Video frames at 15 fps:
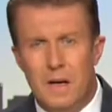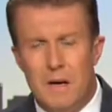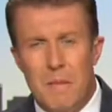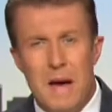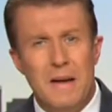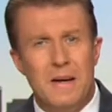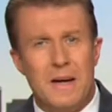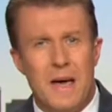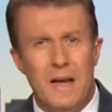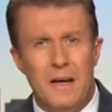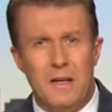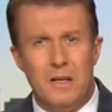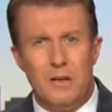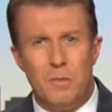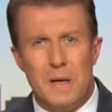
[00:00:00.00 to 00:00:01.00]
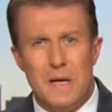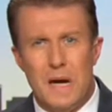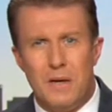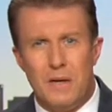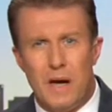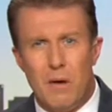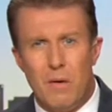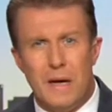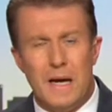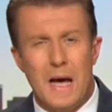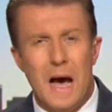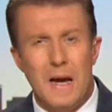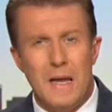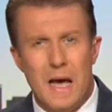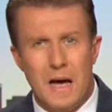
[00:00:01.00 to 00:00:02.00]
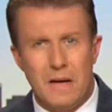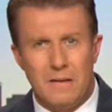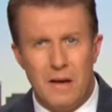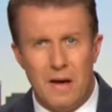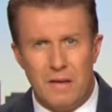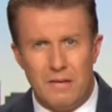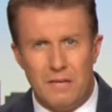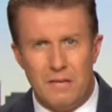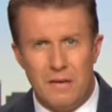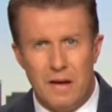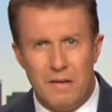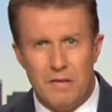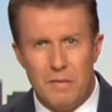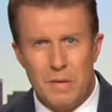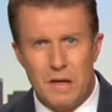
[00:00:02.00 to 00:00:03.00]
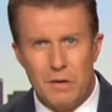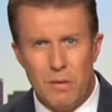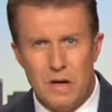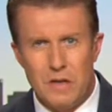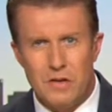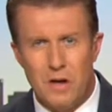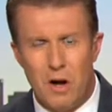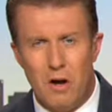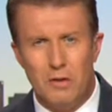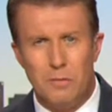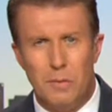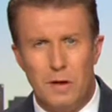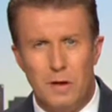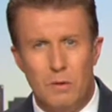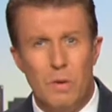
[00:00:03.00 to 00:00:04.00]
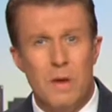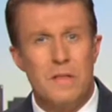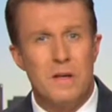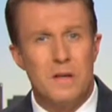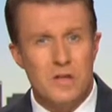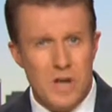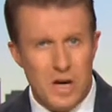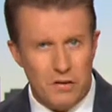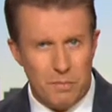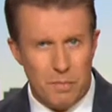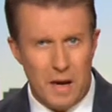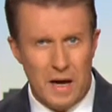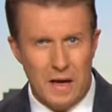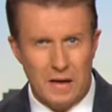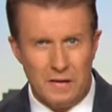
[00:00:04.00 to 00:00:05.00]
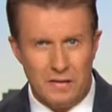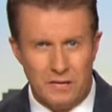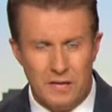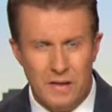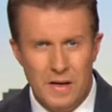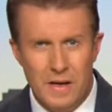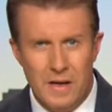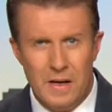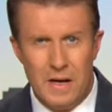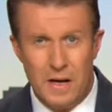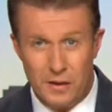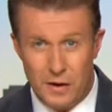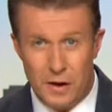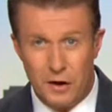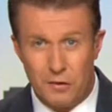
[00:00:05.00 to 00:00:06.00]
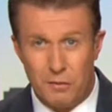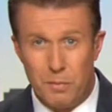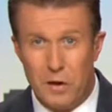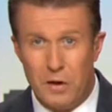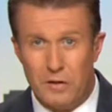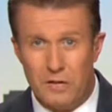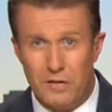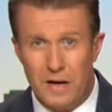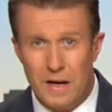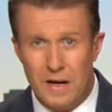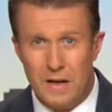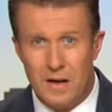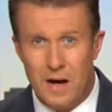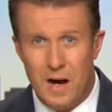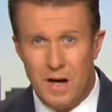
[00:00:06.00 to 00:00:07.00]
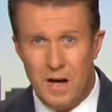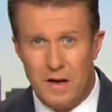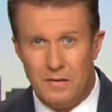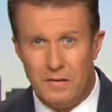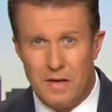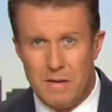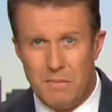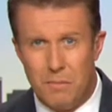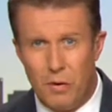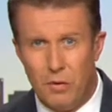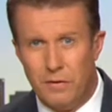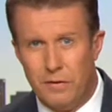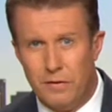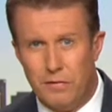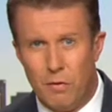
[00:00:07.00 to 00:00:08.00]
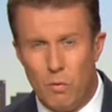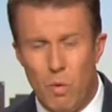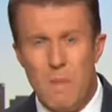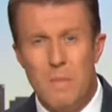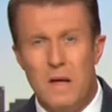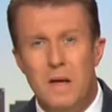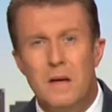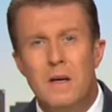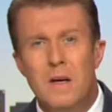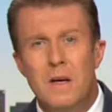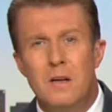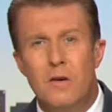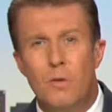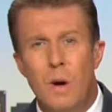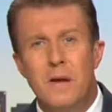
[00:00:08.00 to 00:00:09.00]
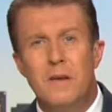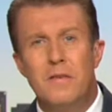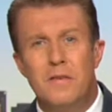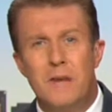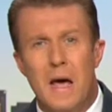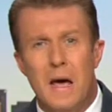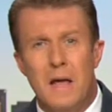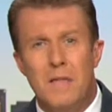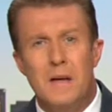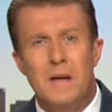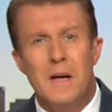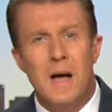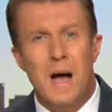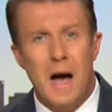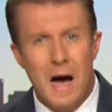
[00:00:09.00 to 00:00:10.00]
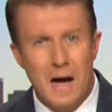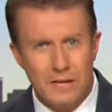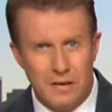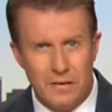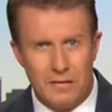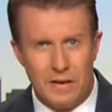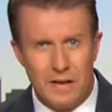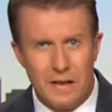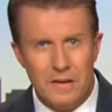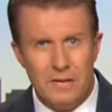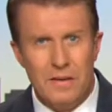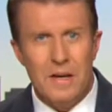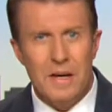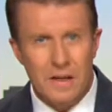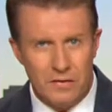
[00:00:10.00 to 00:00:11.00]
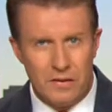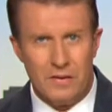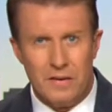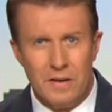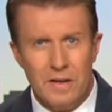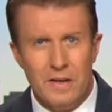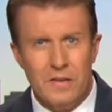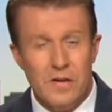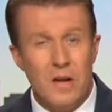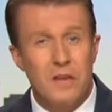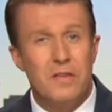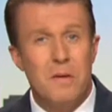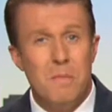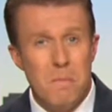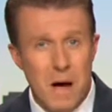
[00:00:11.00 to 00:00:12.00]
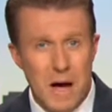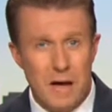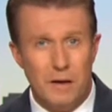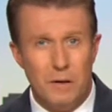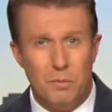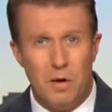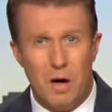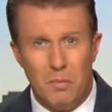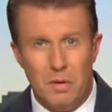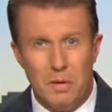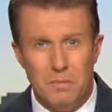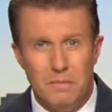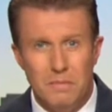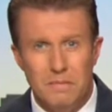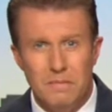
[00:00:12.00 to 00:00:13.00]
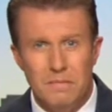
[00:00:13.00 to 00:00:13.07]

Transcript: Amanda Kellar has been undergoing cardiac tests after being rushed to hospital with chest pains. Health experts say it highlights the importance for women to understand that heart disease isn't just a male problem.